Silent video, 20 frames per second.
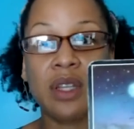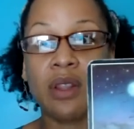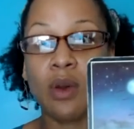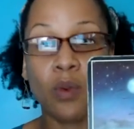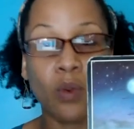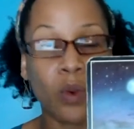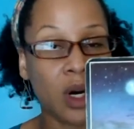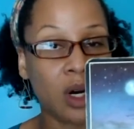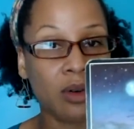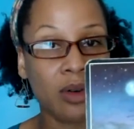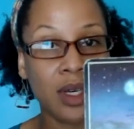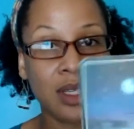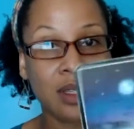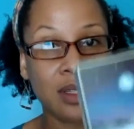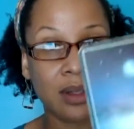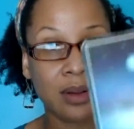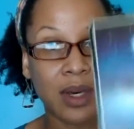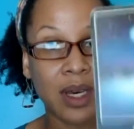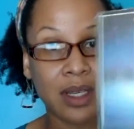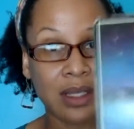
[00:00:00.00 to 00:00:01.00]
and the worries.
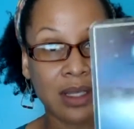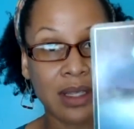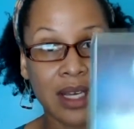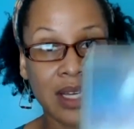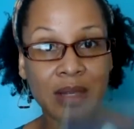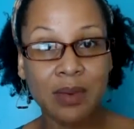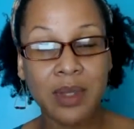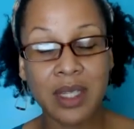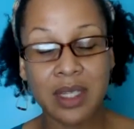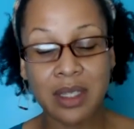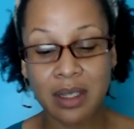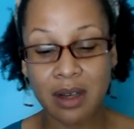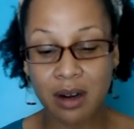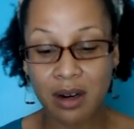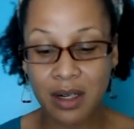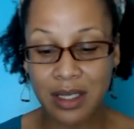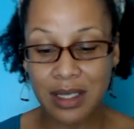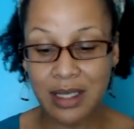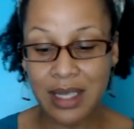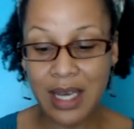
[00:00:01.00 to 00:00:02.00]
Okay, so that's what this
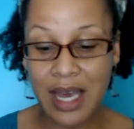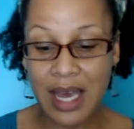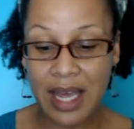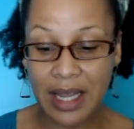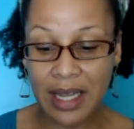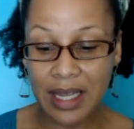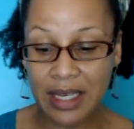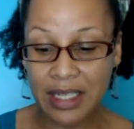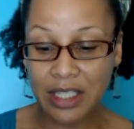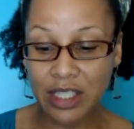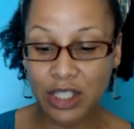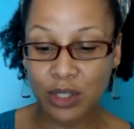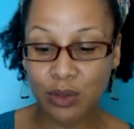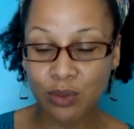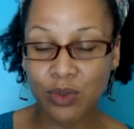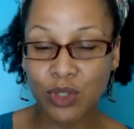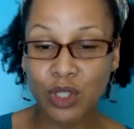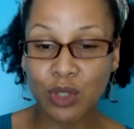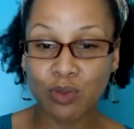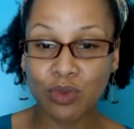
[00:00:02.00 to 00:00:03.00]
card is telling you
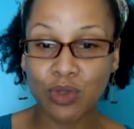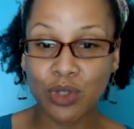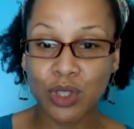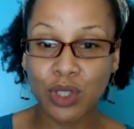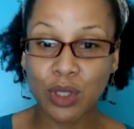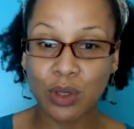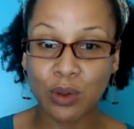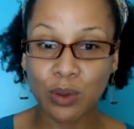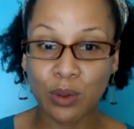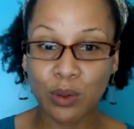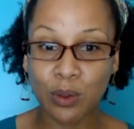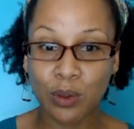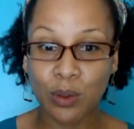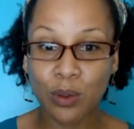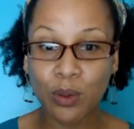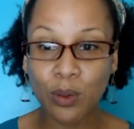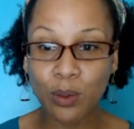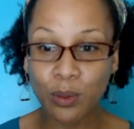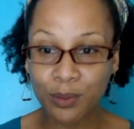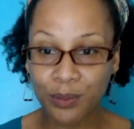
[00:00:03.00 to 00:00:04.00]
to
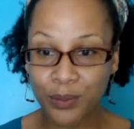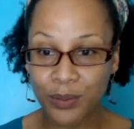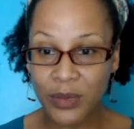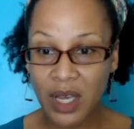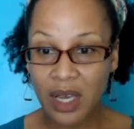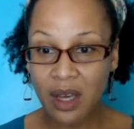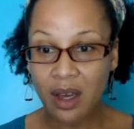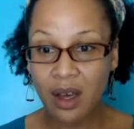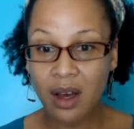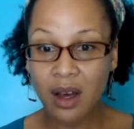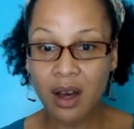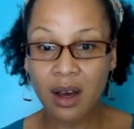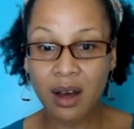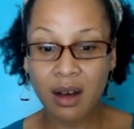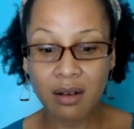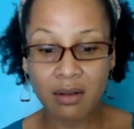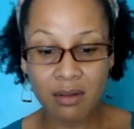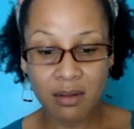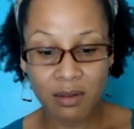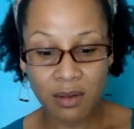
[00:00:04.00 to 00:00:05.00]
do.
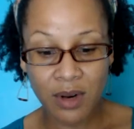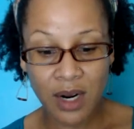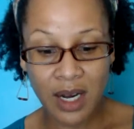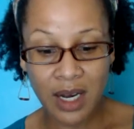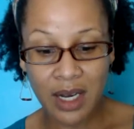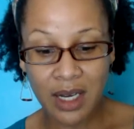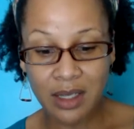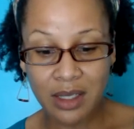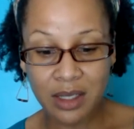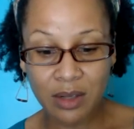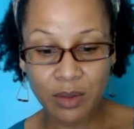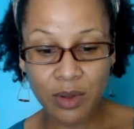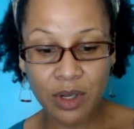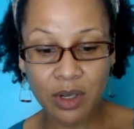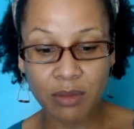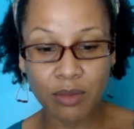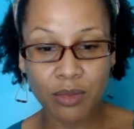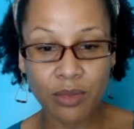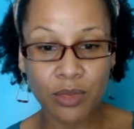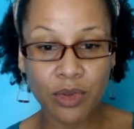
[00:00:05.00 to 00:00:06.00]
All right, so we're
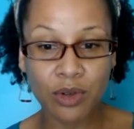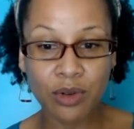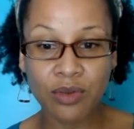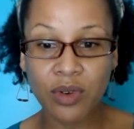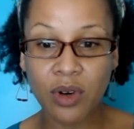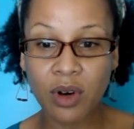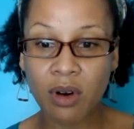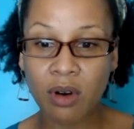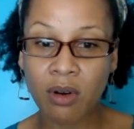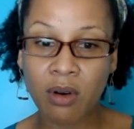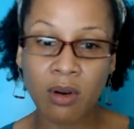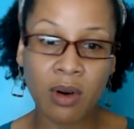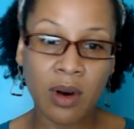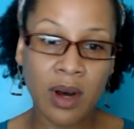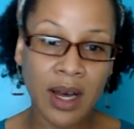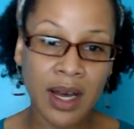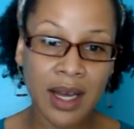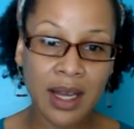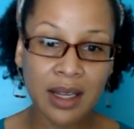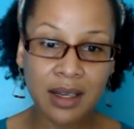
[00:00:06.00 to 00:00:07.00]
gonna move
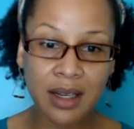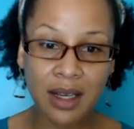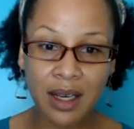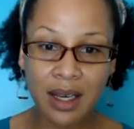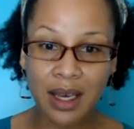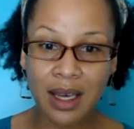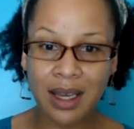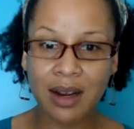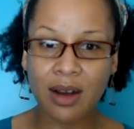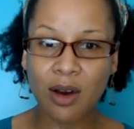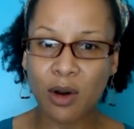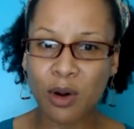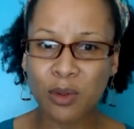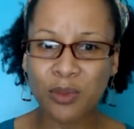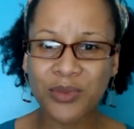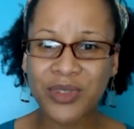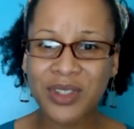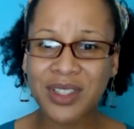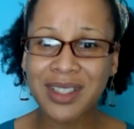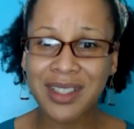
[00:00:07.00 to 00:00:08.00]
on, and
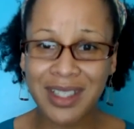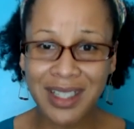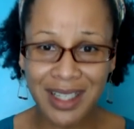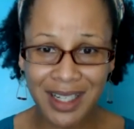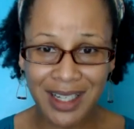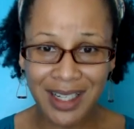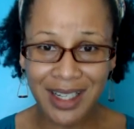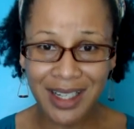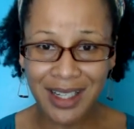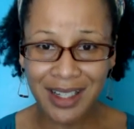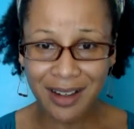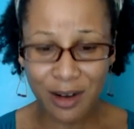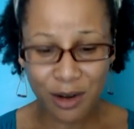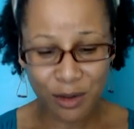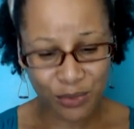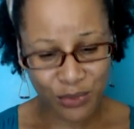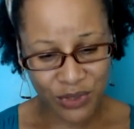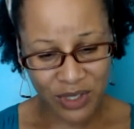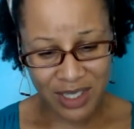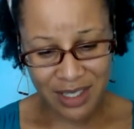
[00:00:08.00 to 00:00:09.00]
hopefully
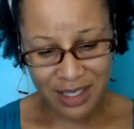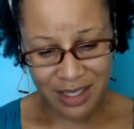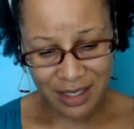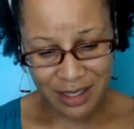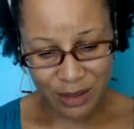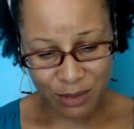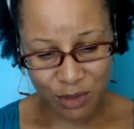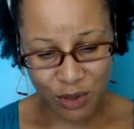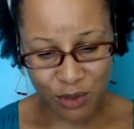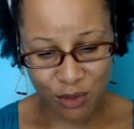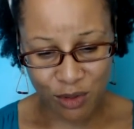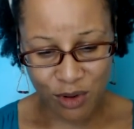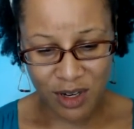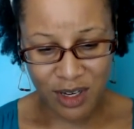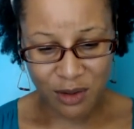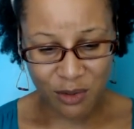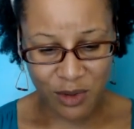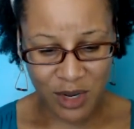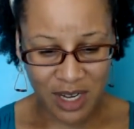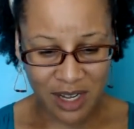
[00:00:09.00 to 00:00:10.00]
this is
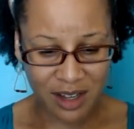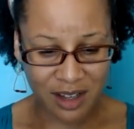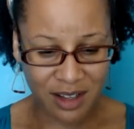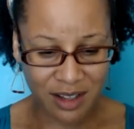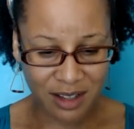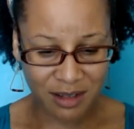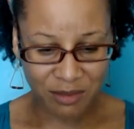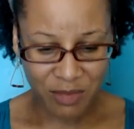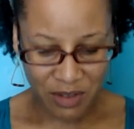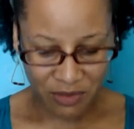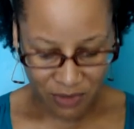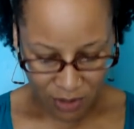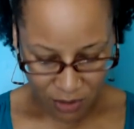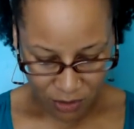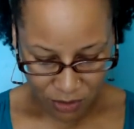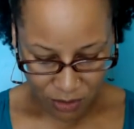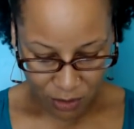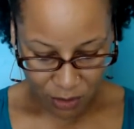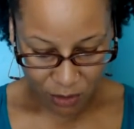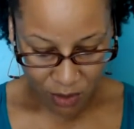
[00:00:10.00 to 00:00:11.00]
recording well. My
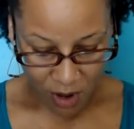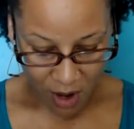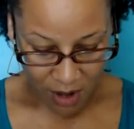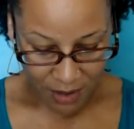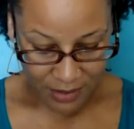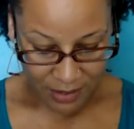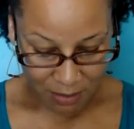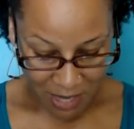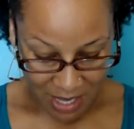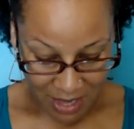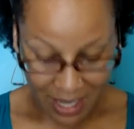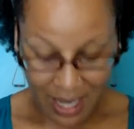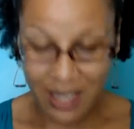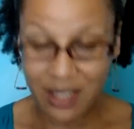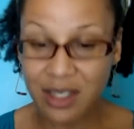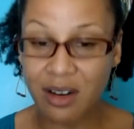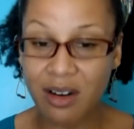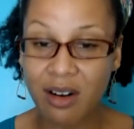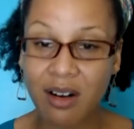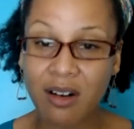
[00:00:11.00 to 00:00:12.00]
fingers are crossed. My
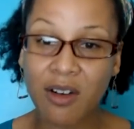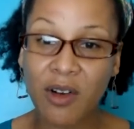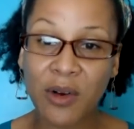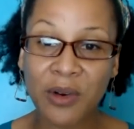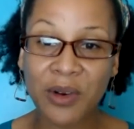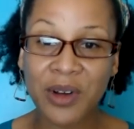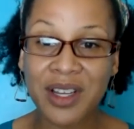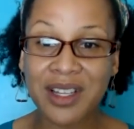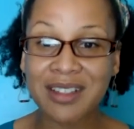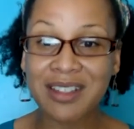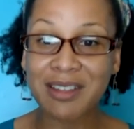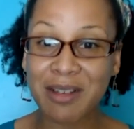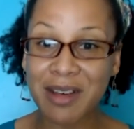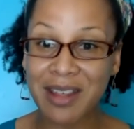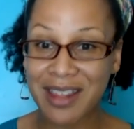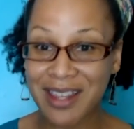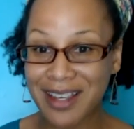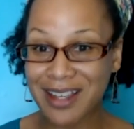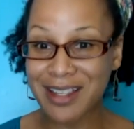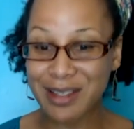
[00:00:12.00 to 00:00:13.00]
lights are all on, so I
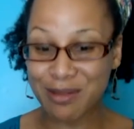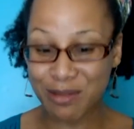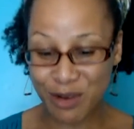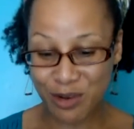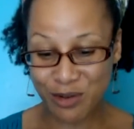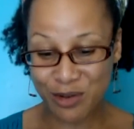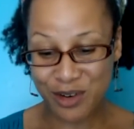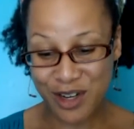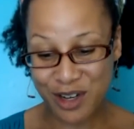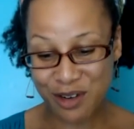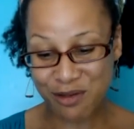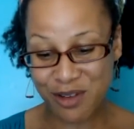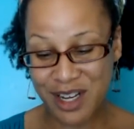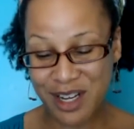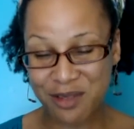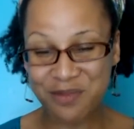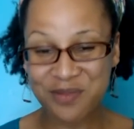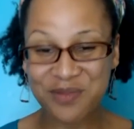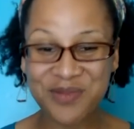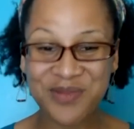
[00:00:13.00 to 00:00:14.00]
think it's recording
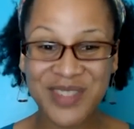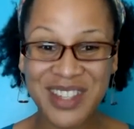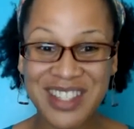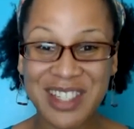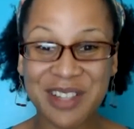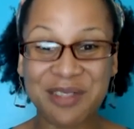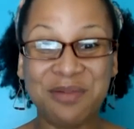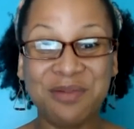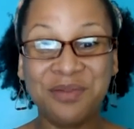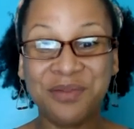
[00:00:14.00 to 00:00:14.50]
well. So